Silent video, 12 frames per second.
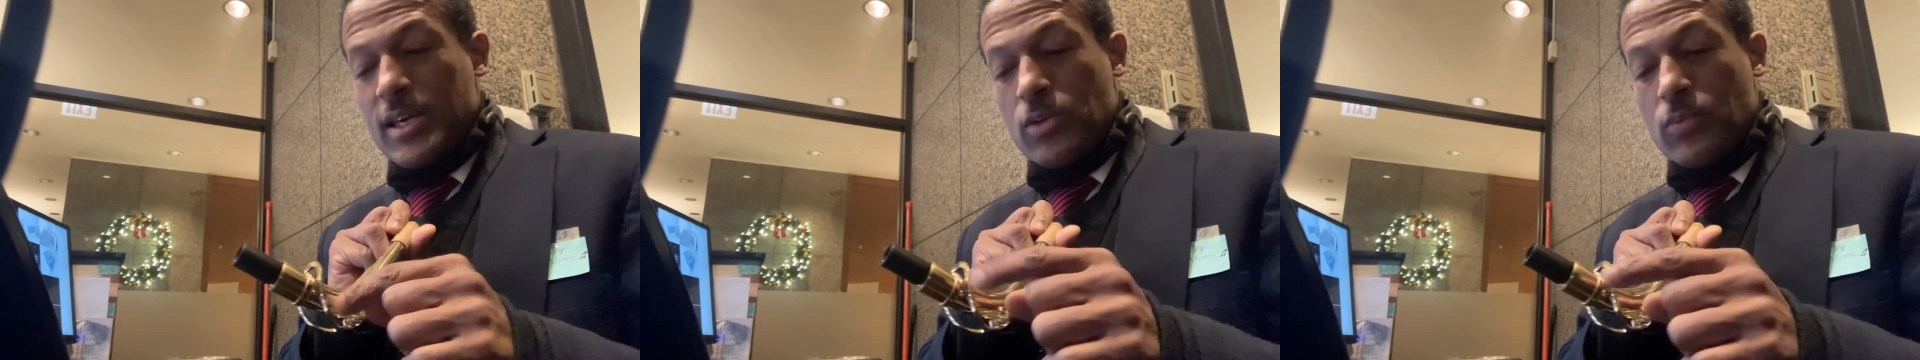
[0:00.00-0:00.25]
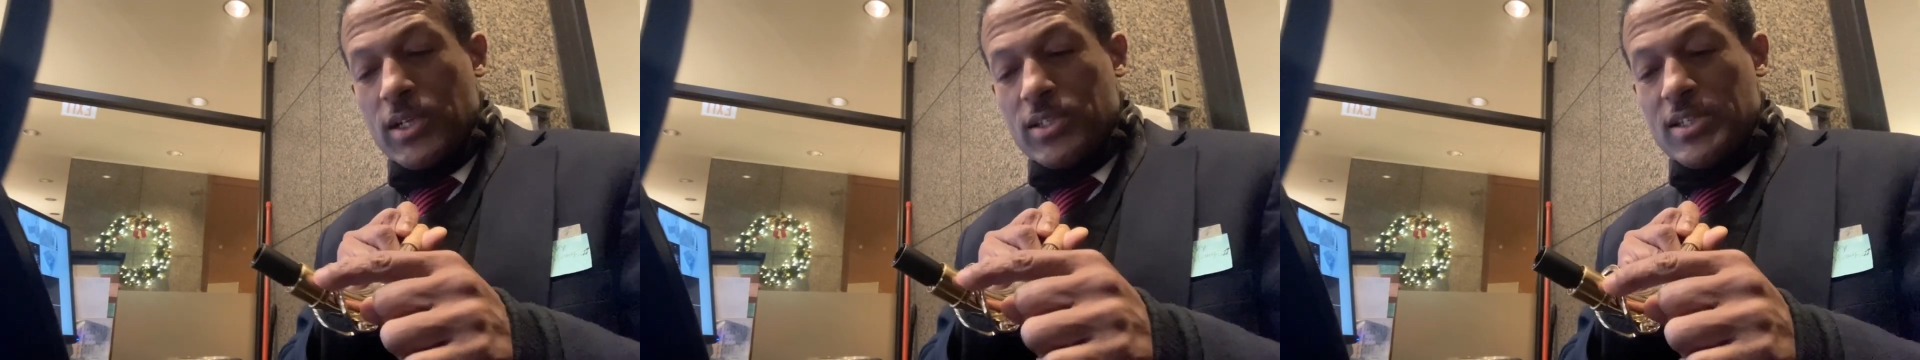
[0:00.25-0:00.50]
You
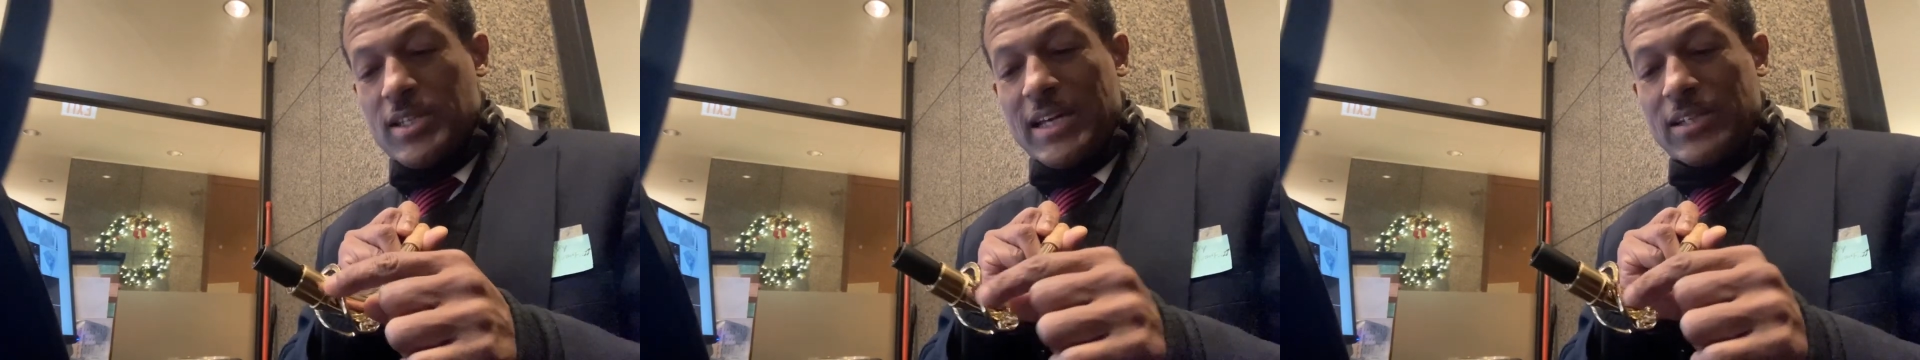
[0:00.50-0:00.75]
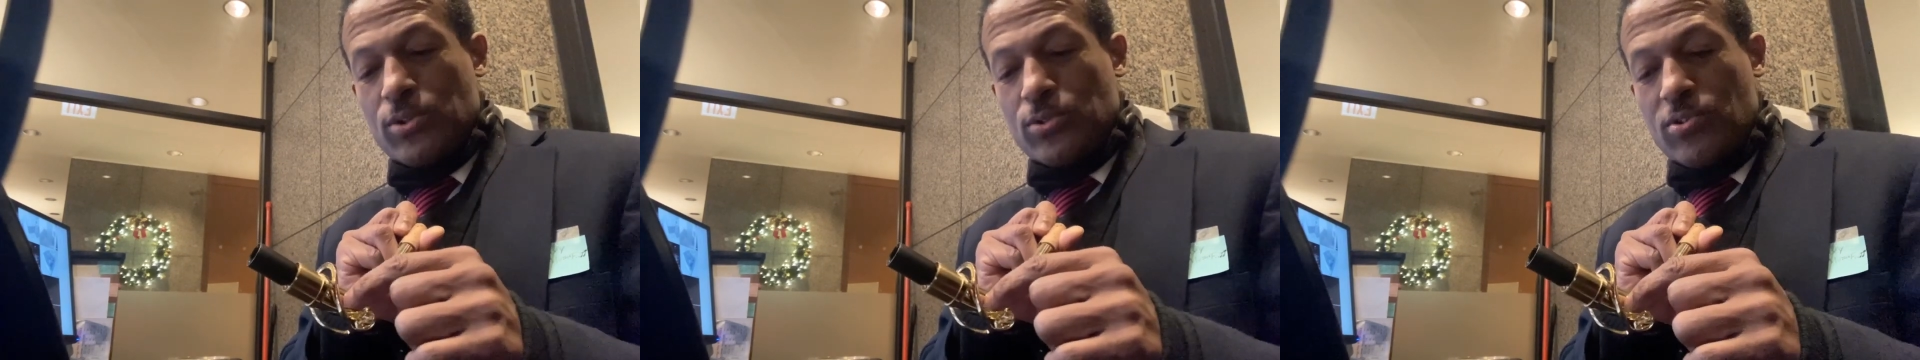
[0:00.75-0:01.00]
want it to
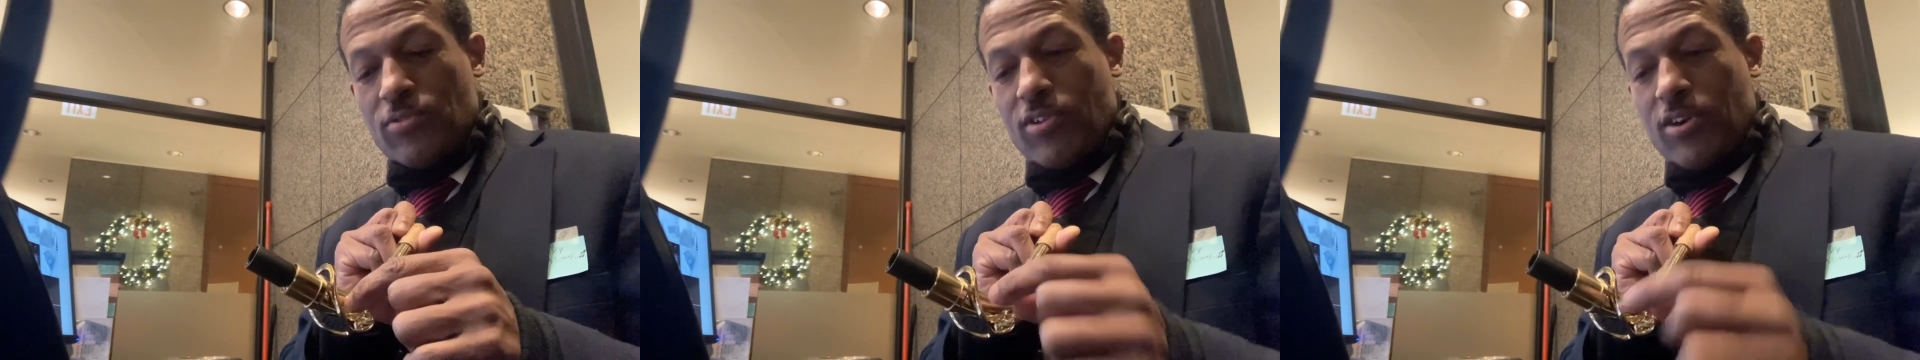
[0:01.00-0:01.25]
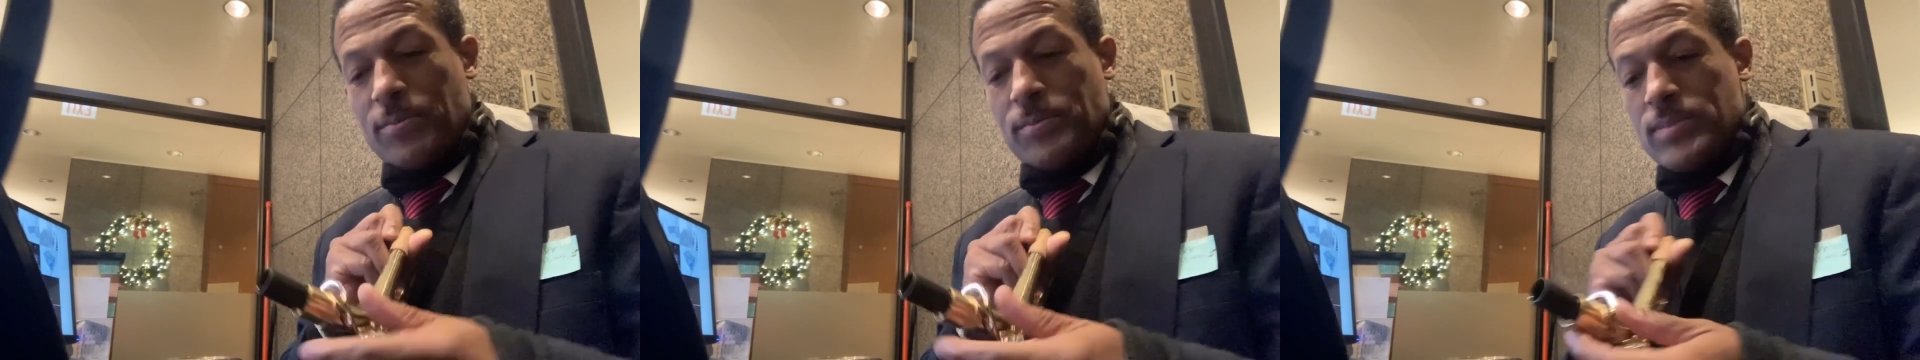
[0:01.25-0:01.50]
not go too
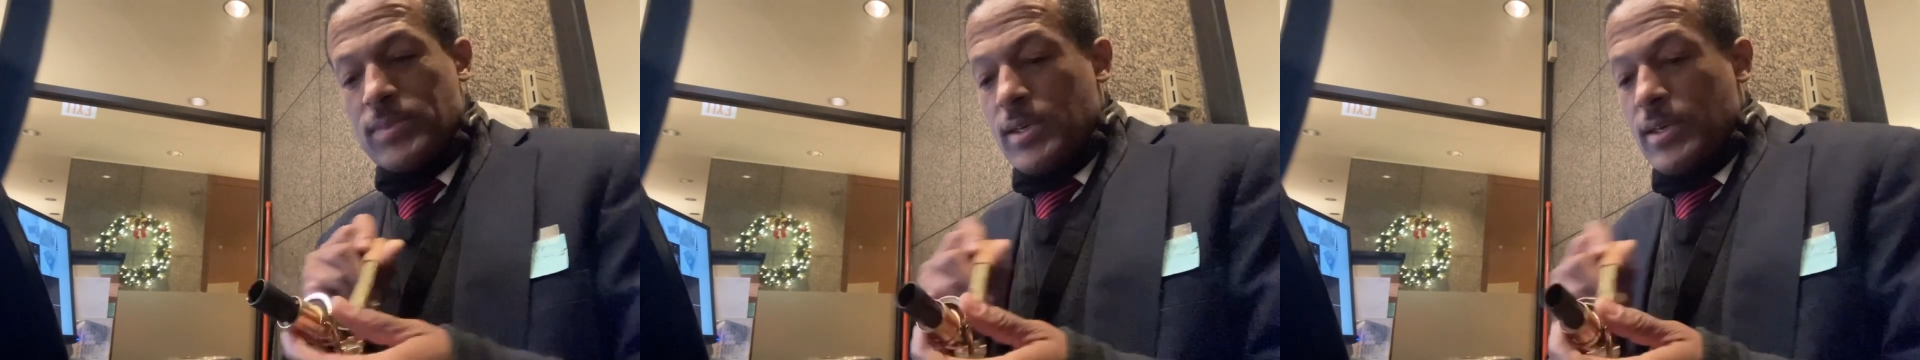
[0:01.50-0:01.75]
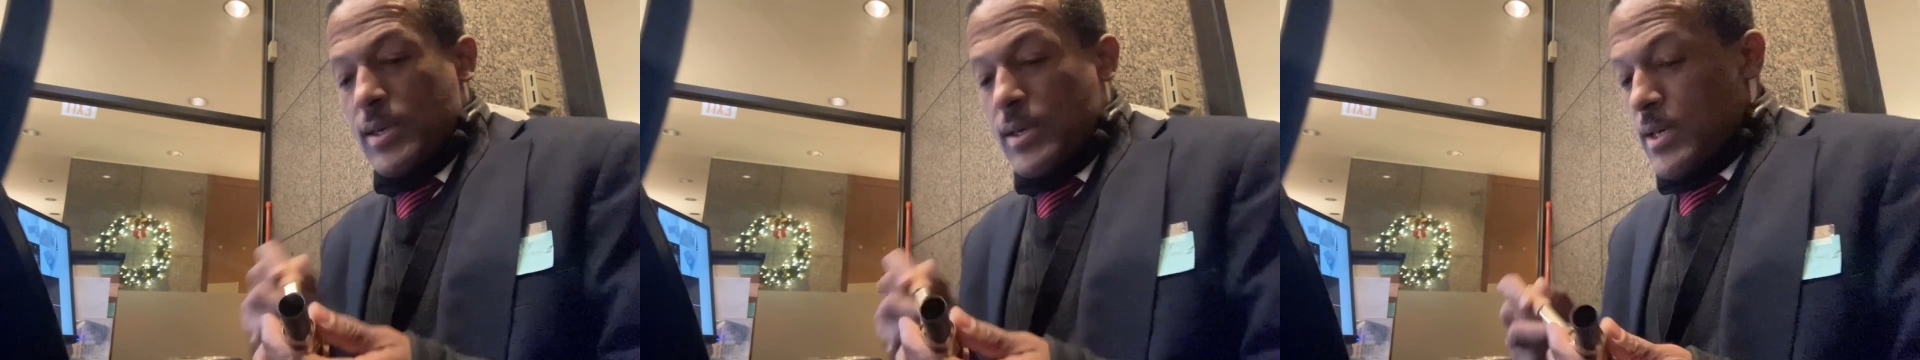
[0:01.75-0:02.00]
far.
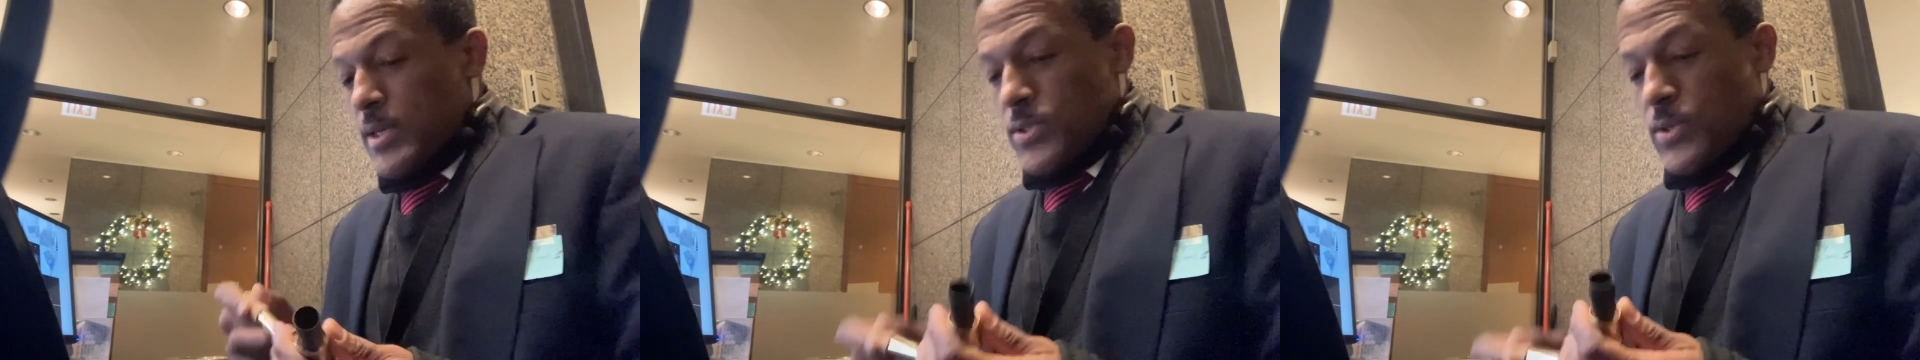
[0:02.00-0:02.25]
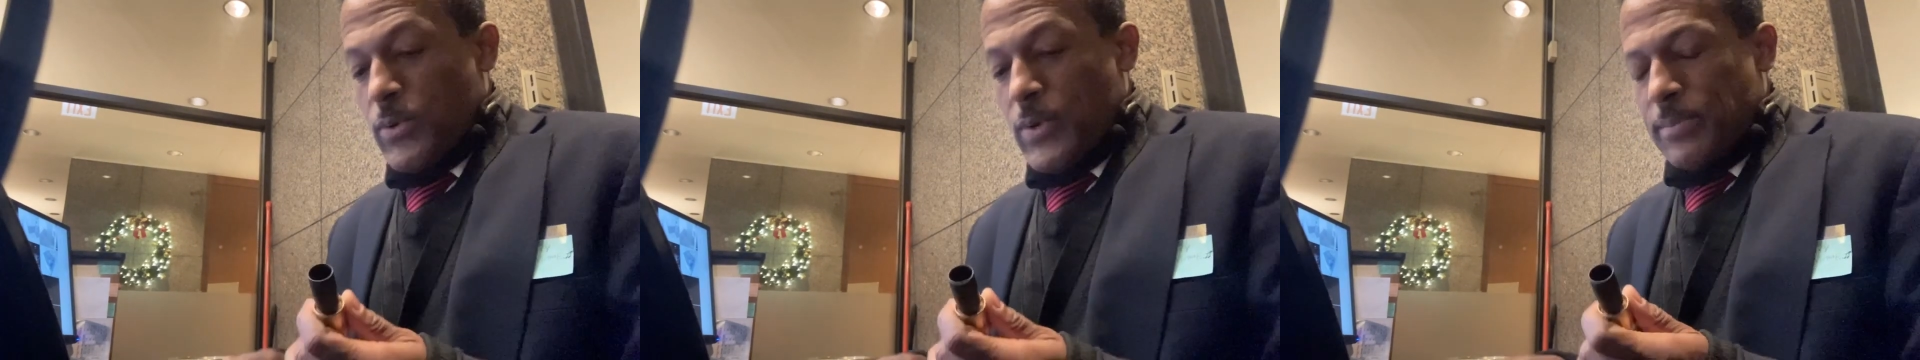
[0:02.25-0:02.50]
So
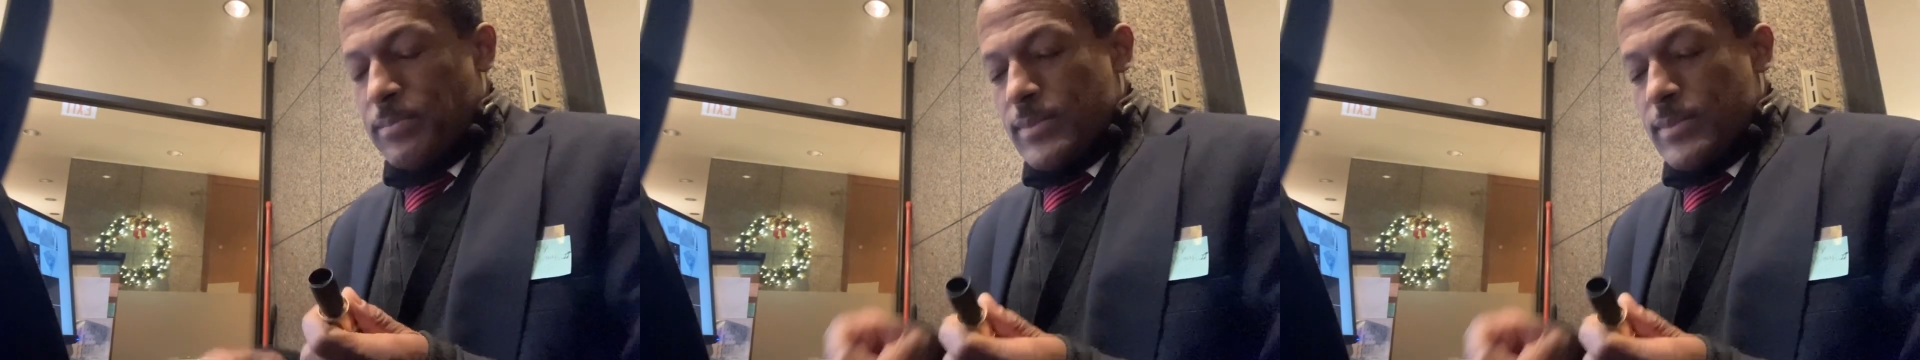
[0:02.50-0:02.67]
anyway,